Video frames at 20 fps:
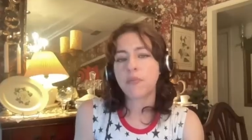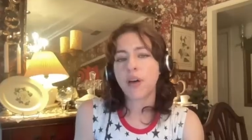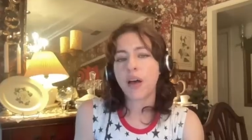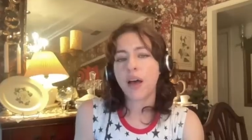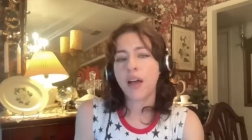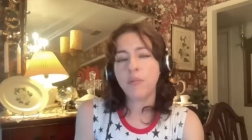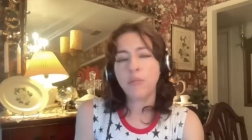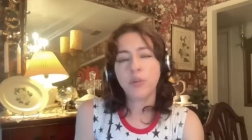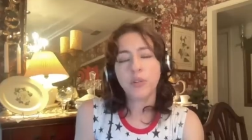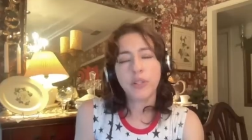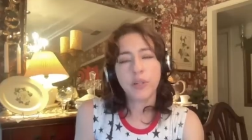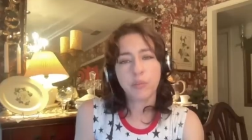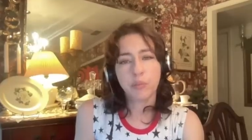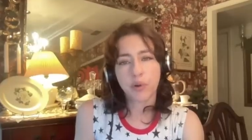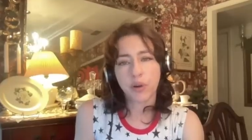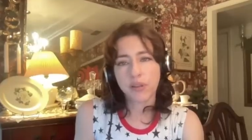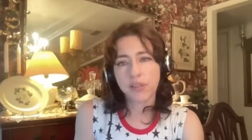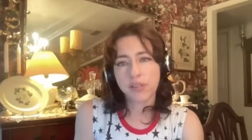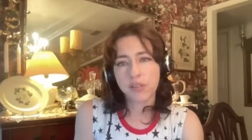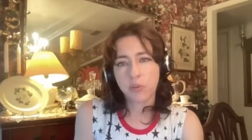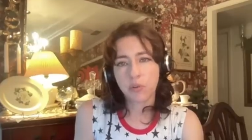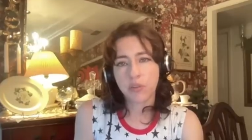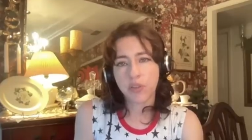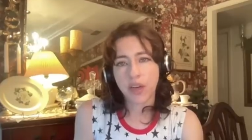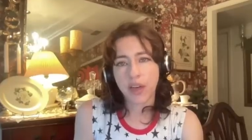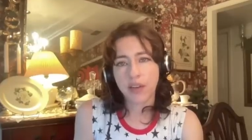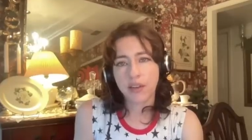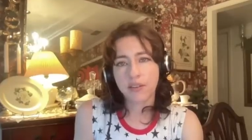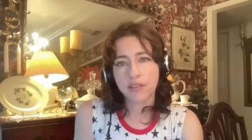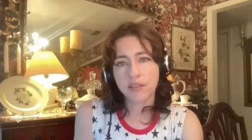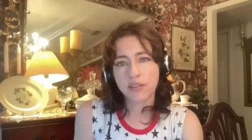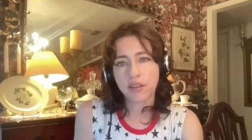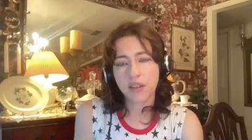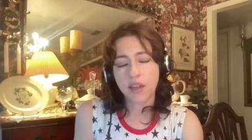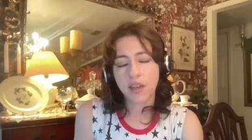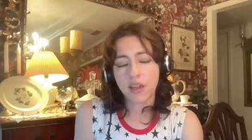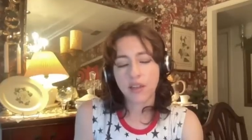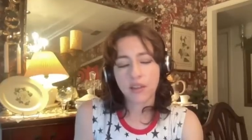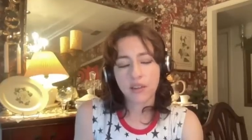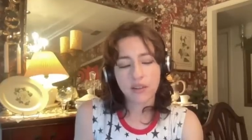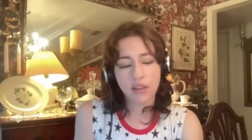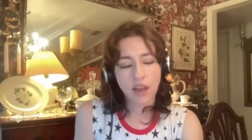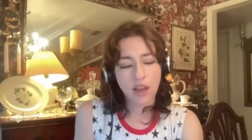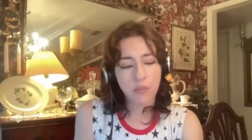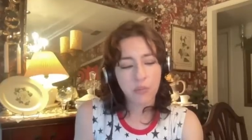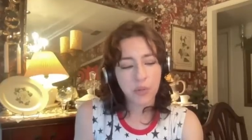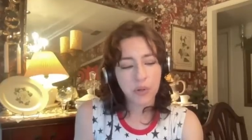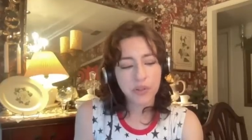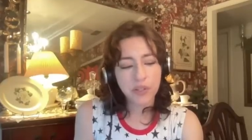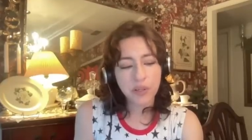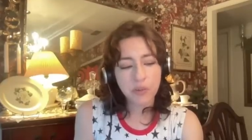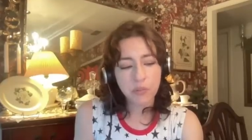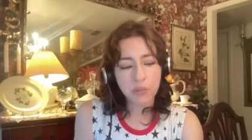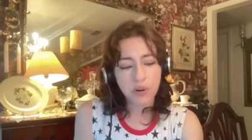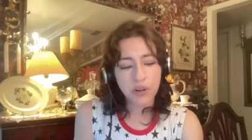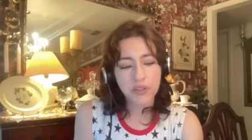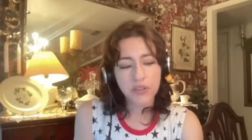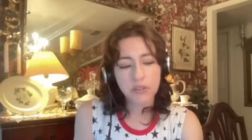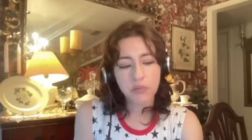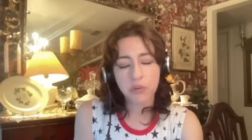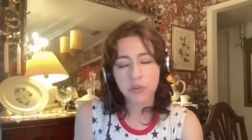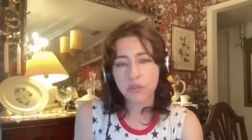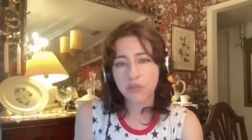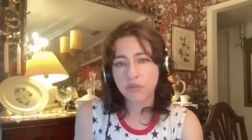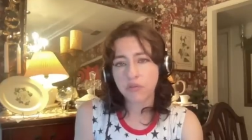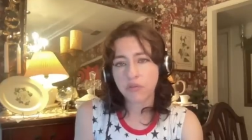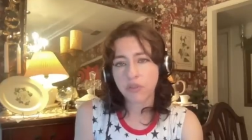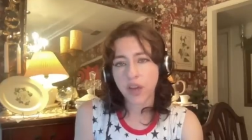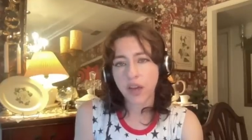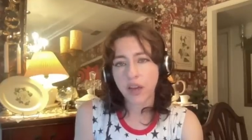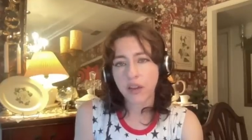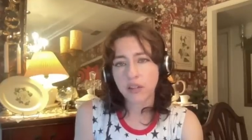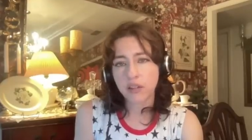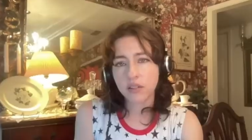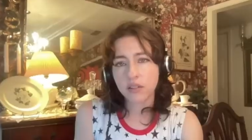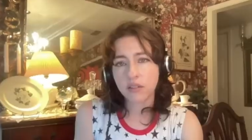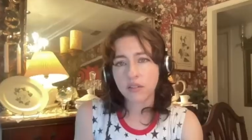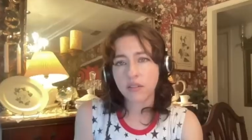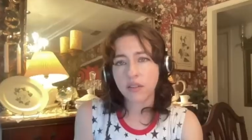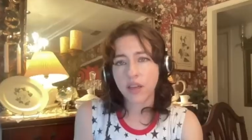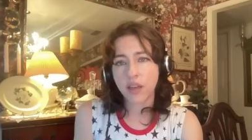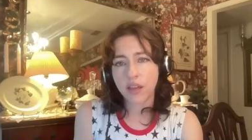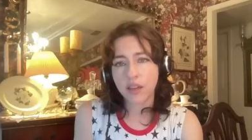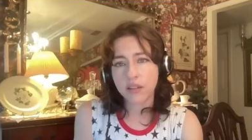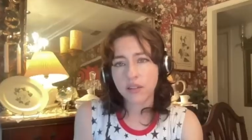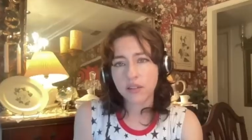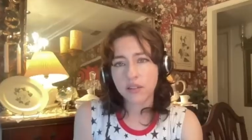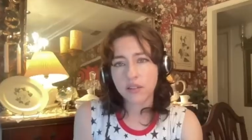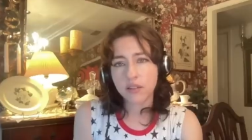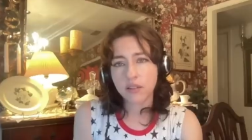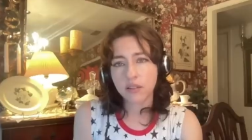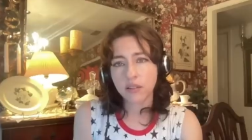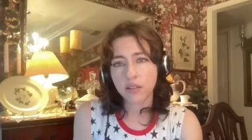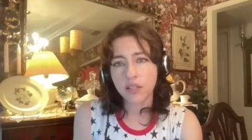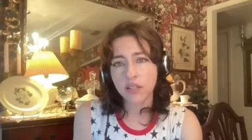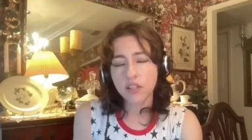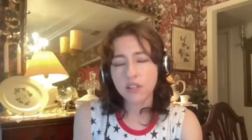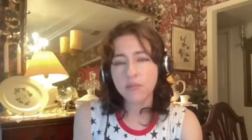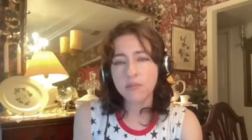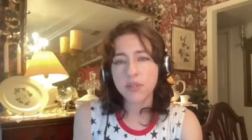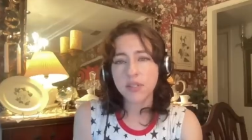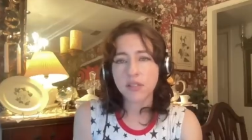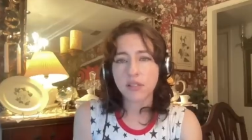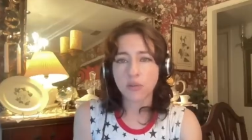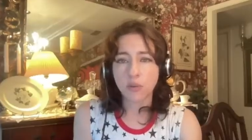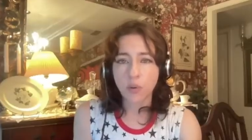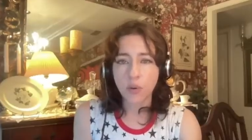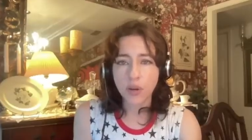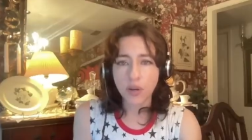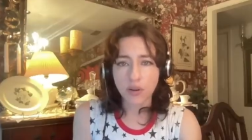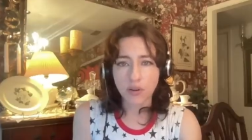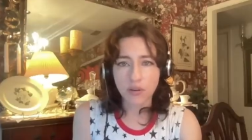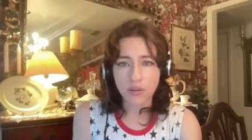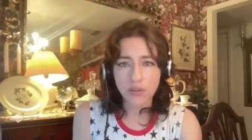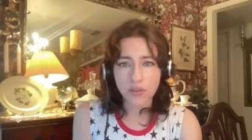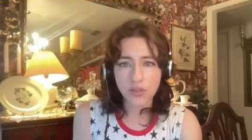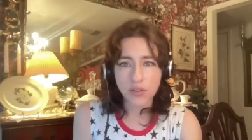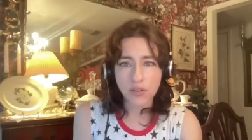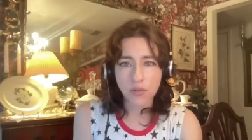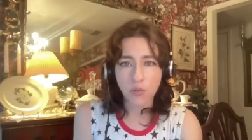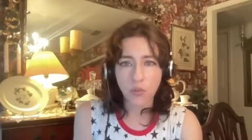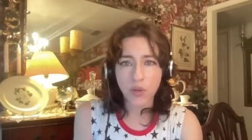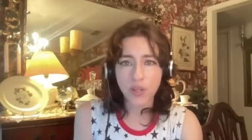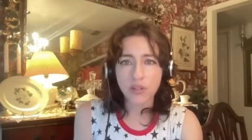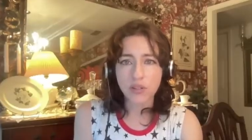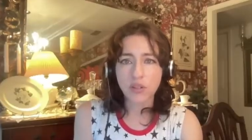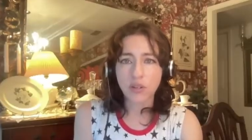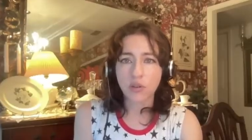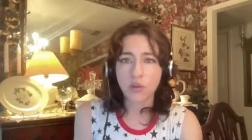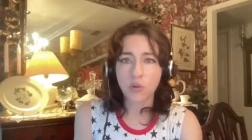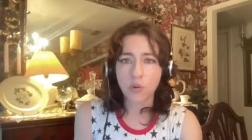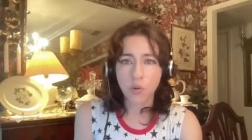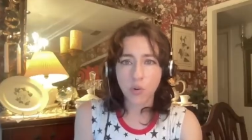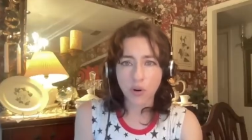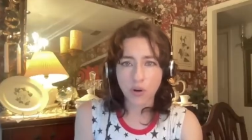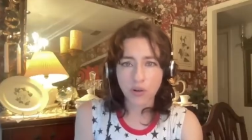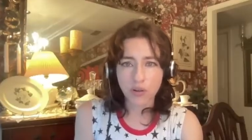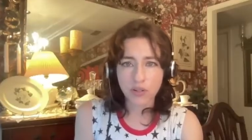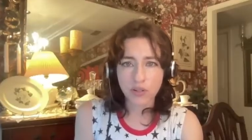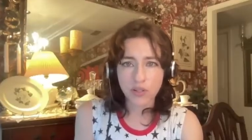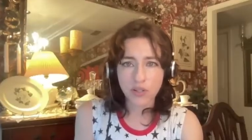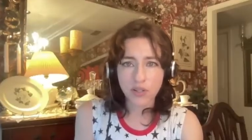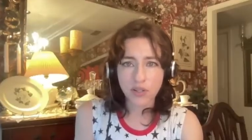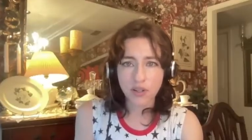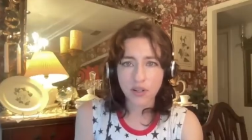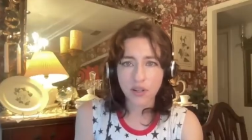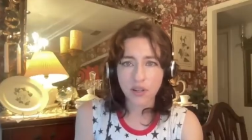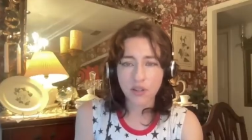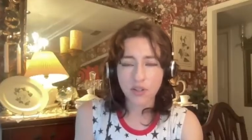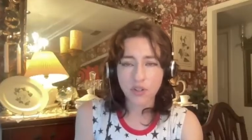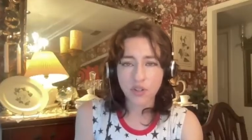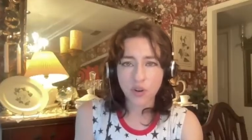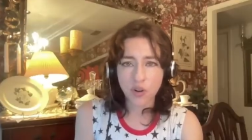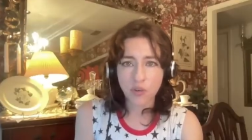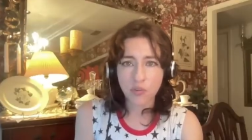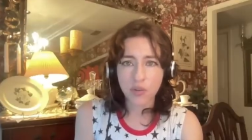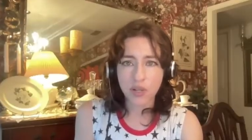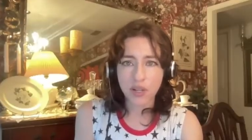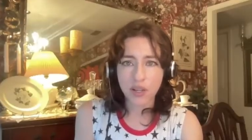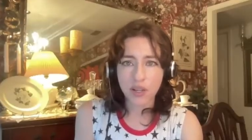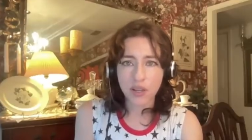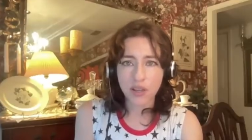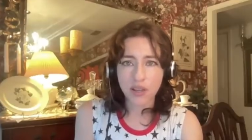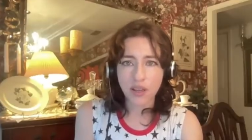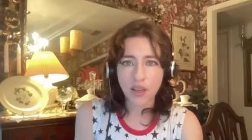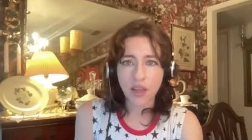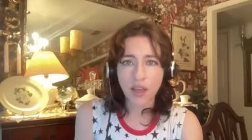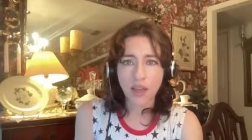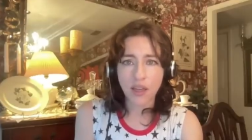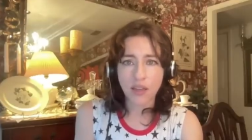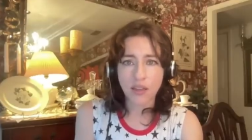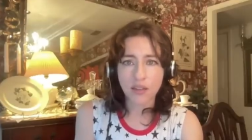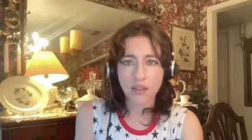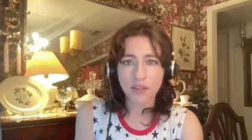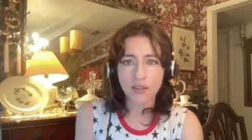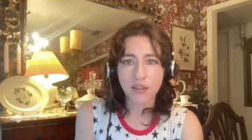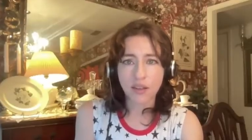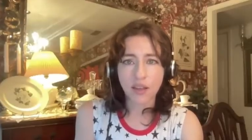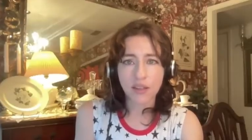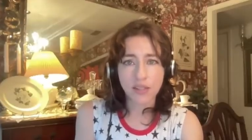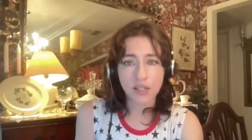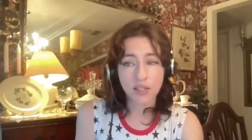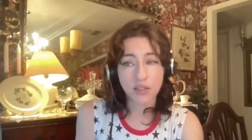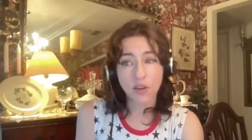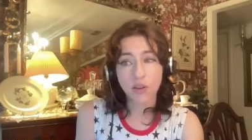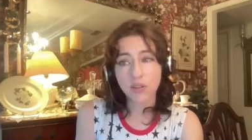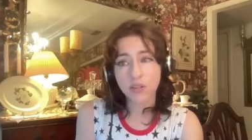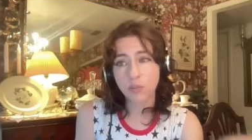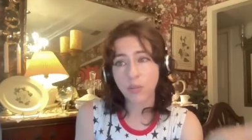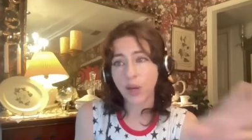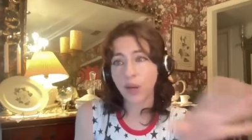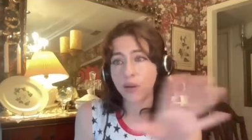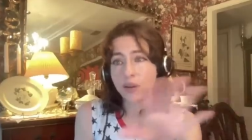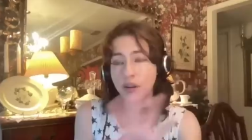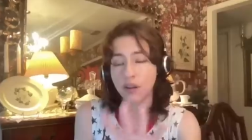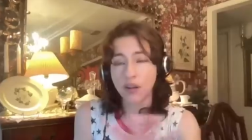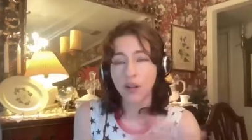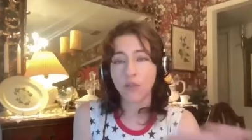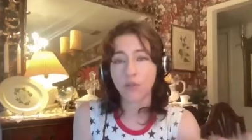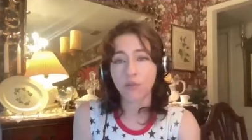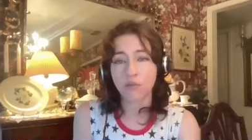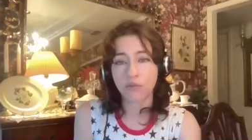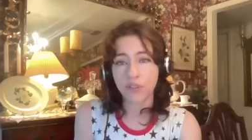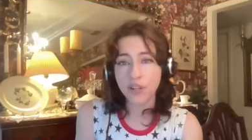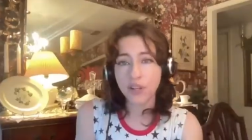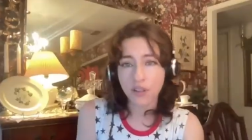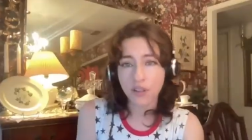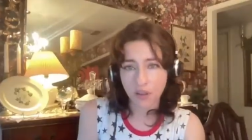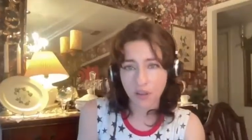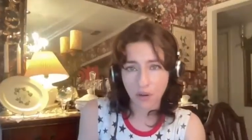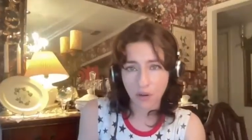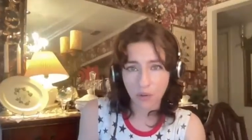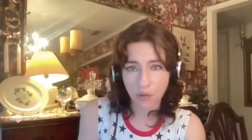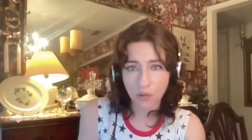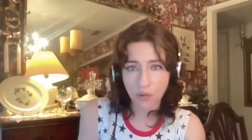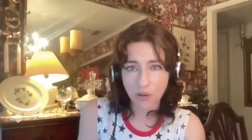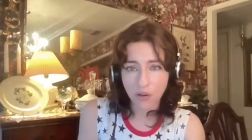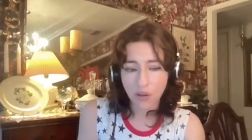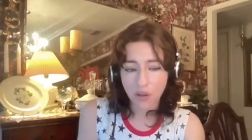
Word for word: I'm really impressed with that. And I'm really impressed with the fact that Lindemann's lawyers went to court in Germany. And as I talked about in another video,